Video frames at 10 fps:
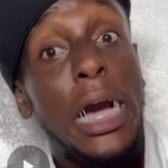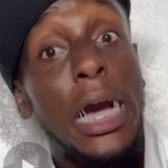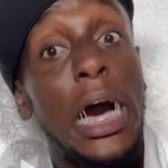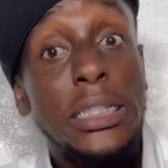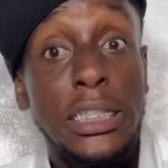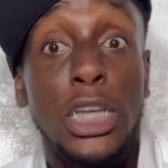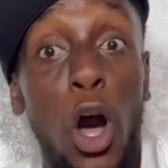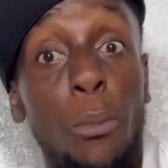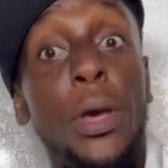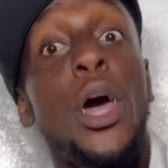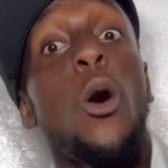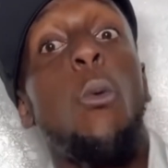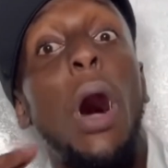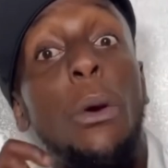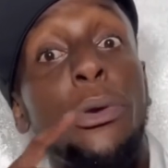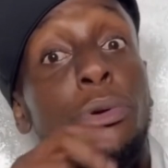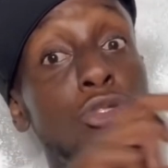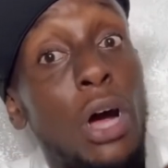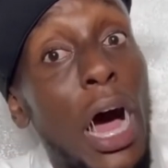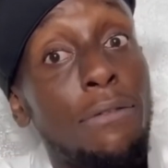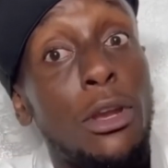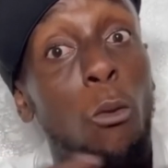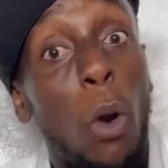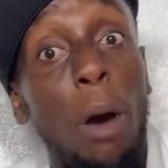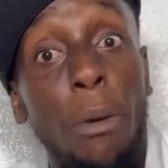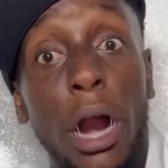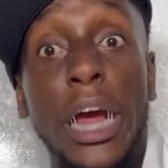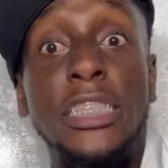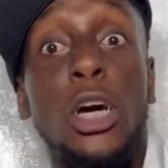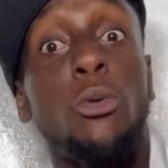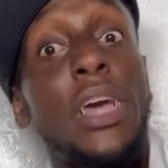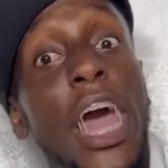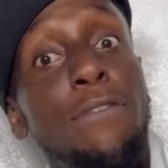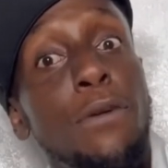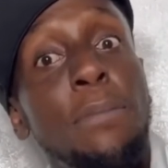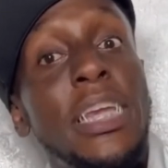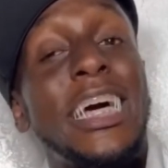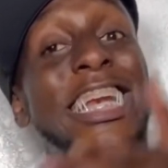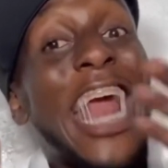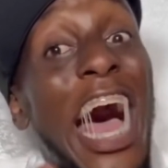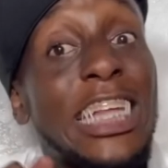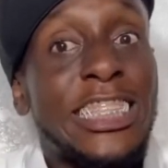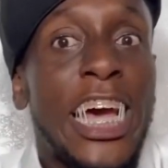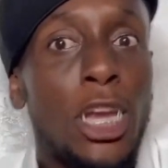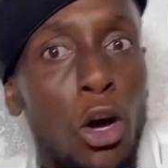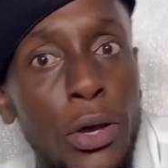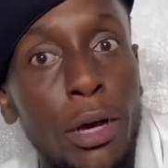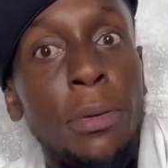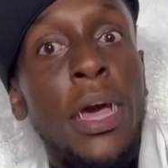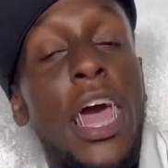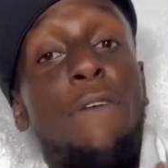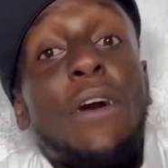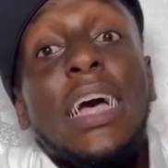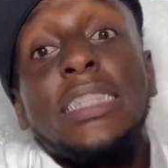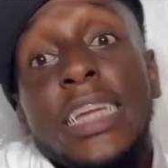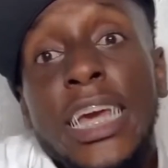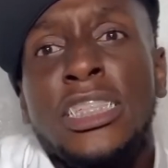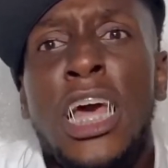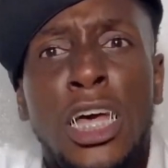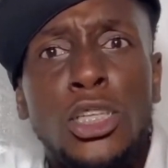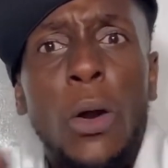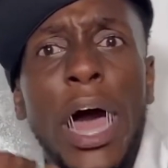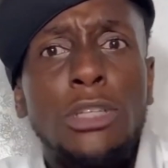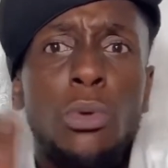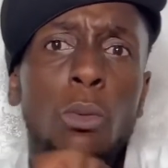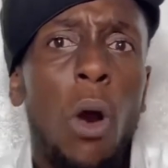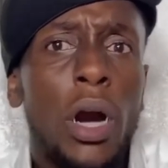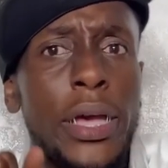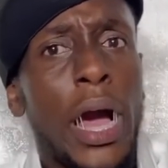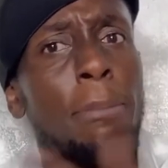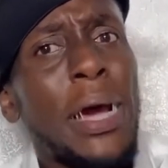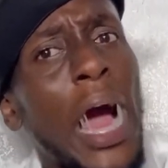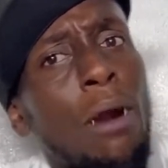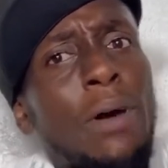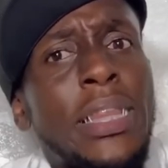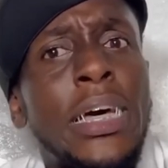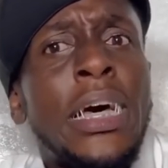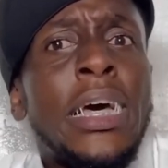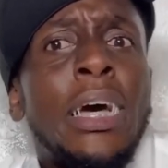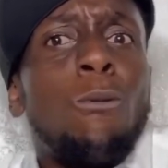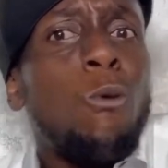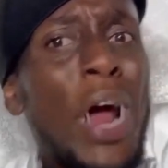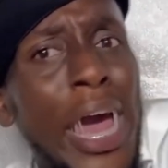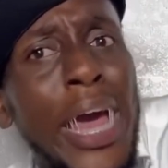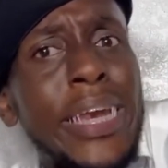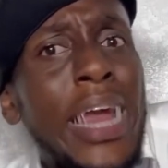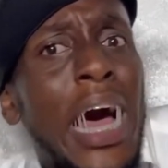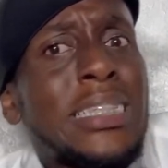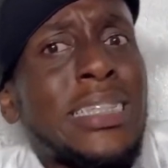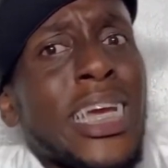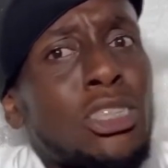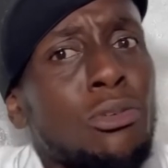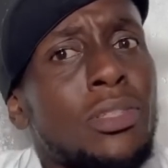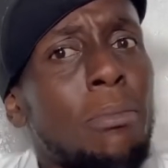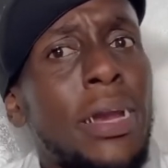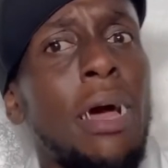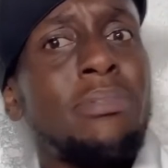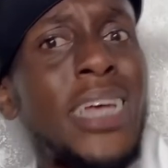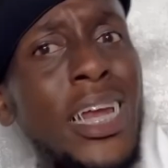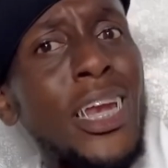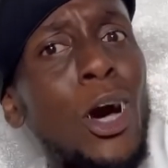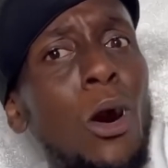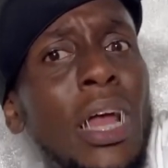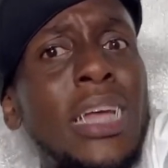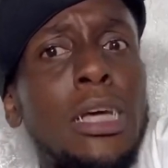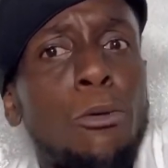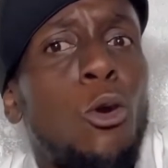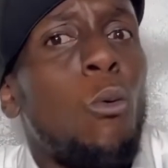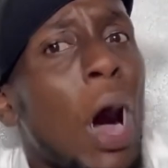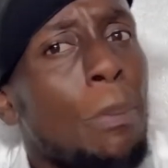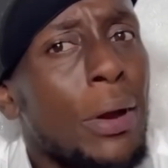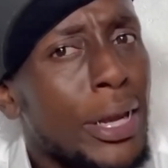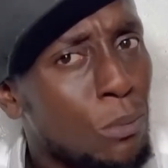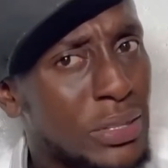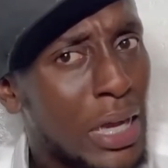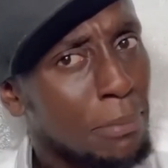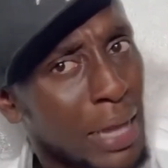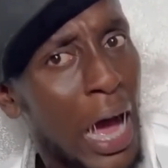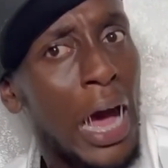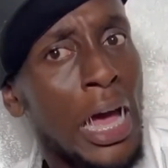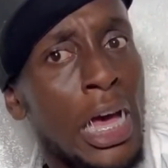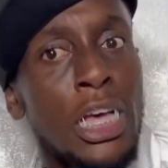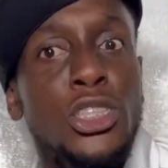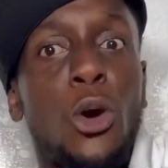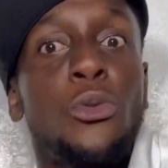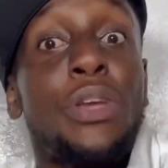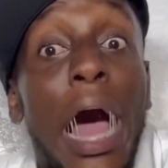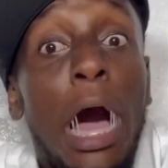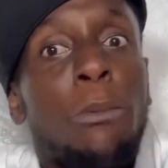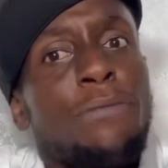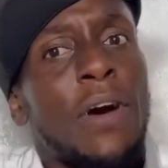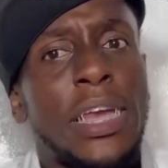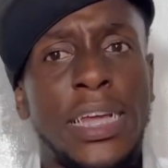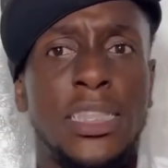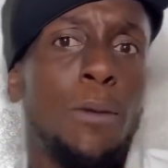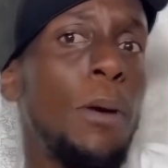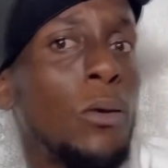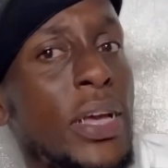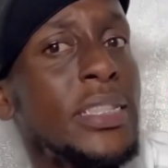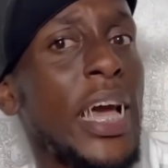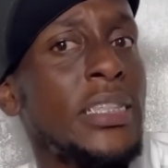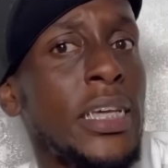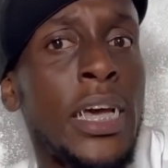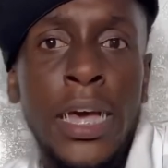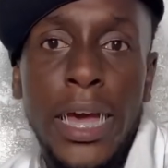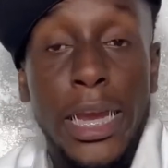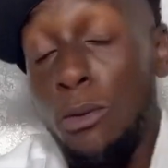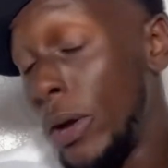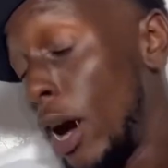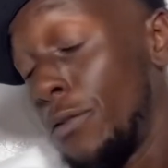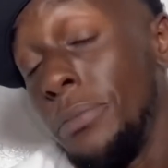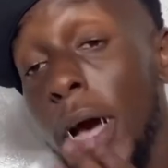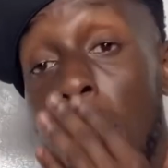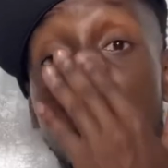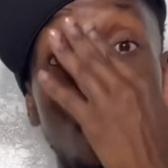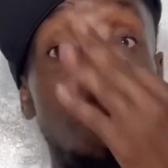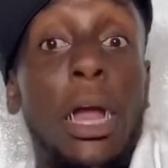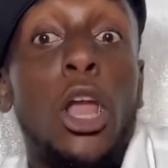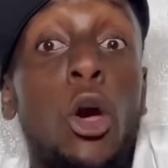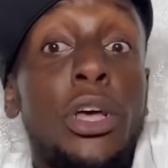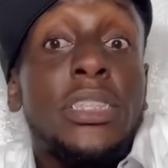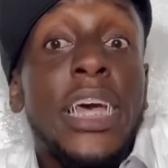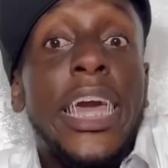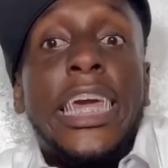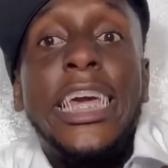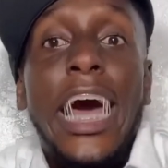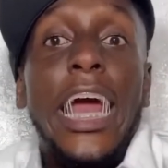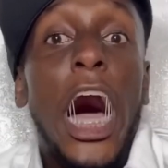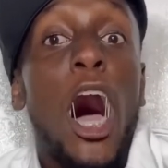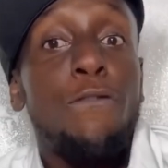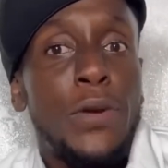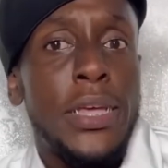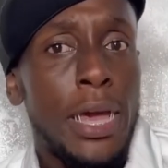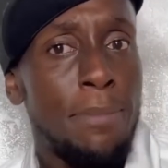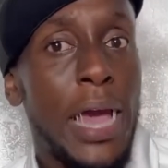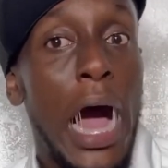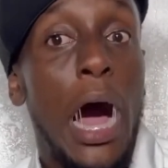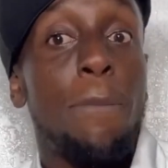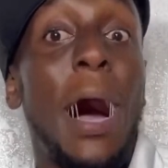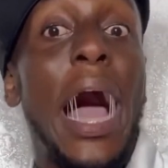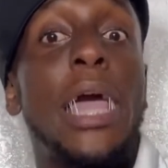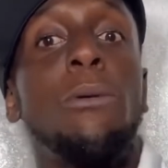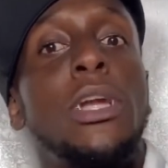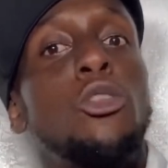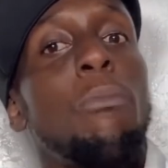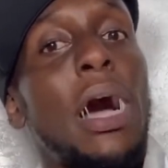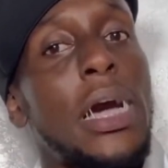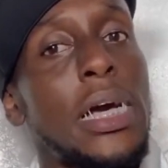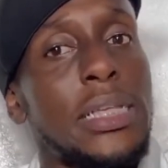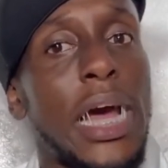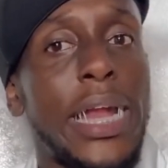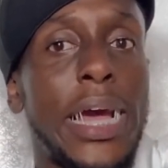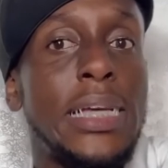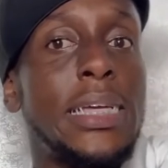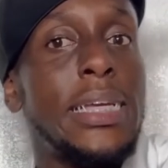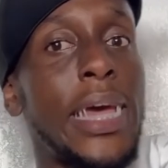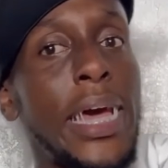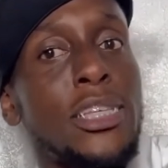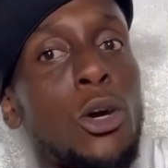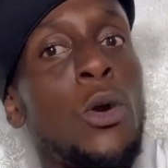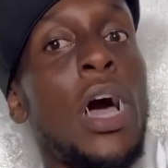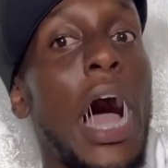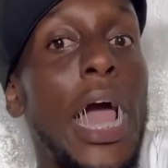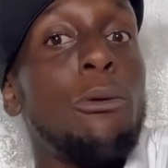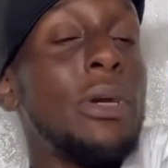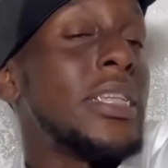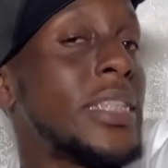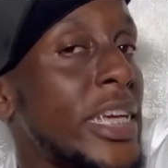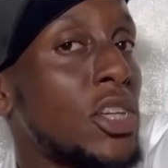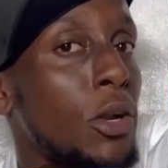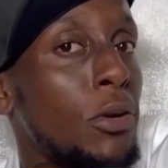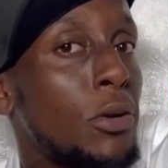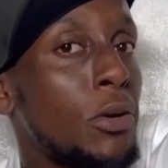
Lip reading: Cousin told me while we were driving to Walmart, it's okay for me to not tell on him if I snitch. So as we walking, I'm like, I'd rather rat not snitch on somebody I'm telling on unless I'm cooperating, which I'm not. So now we finally get to the police station and it went on from there. My lawyer say he got an offer to get me out, but I ain't want to do my cousin like that because he dead, so I ain't want to snitch on